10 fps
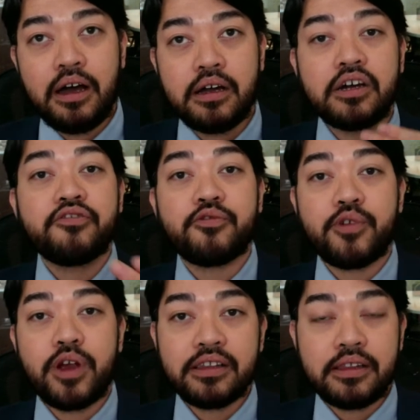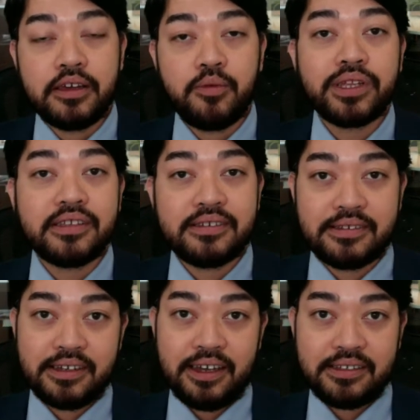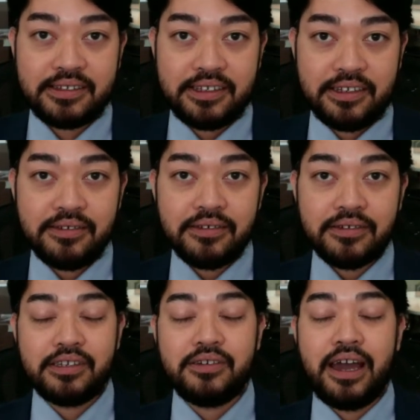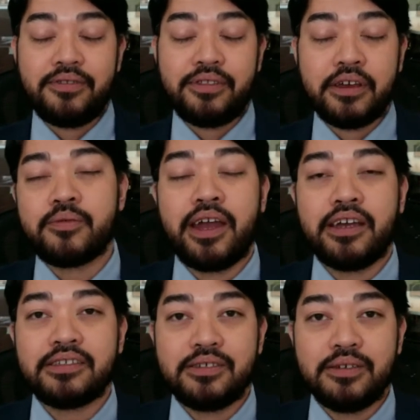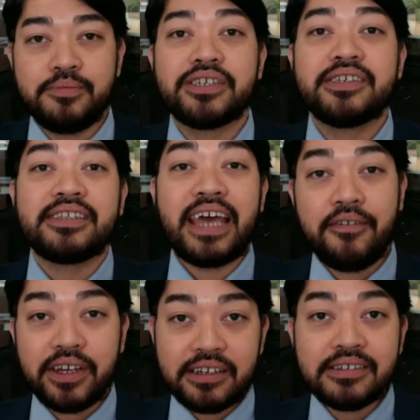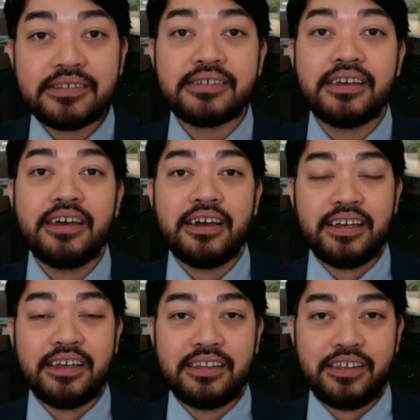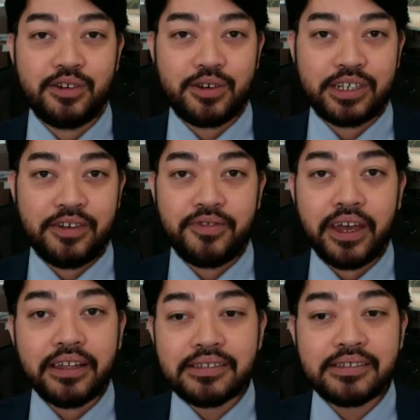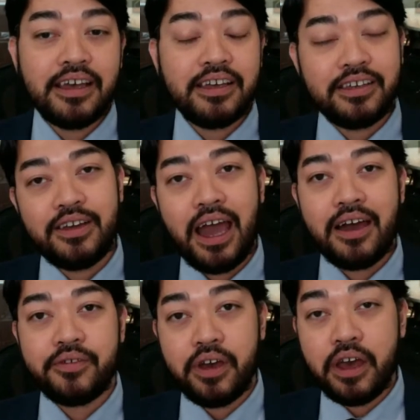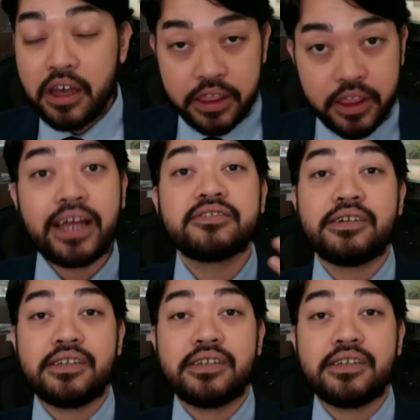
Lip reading: confront the witnesses against you. You have the right to present evidence in your defense. You have the right to an